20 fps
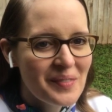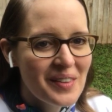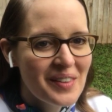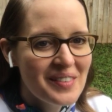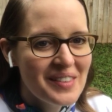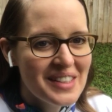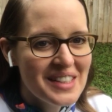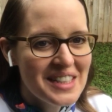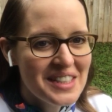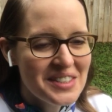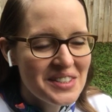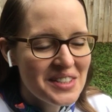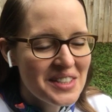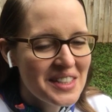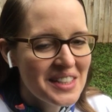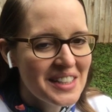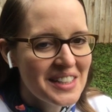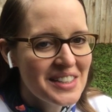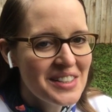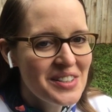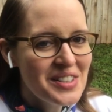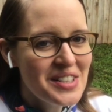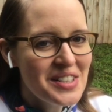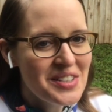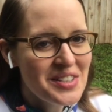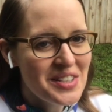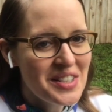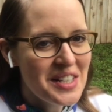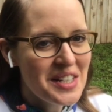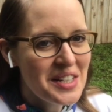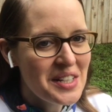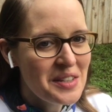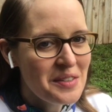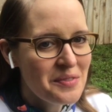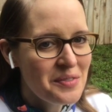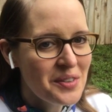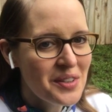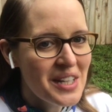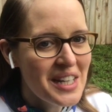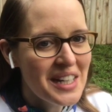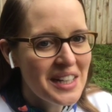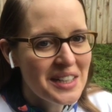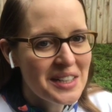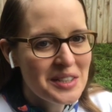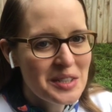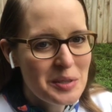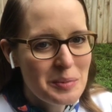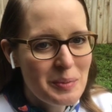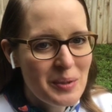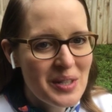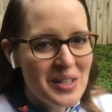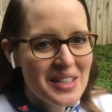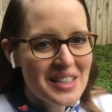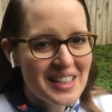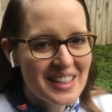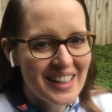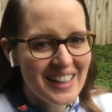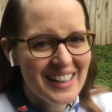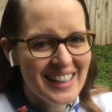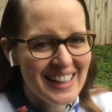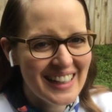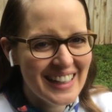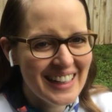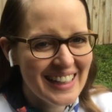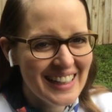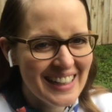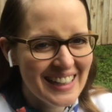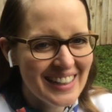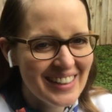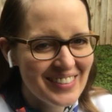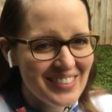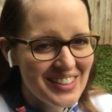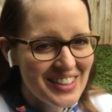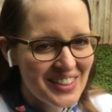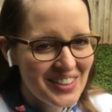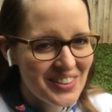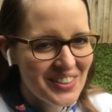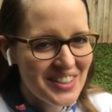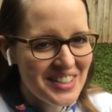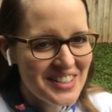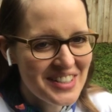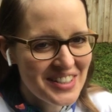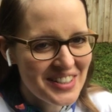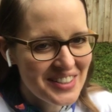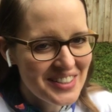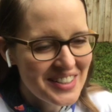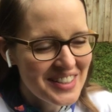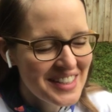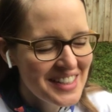her teachers can get the full Annika experience with the corny jokes.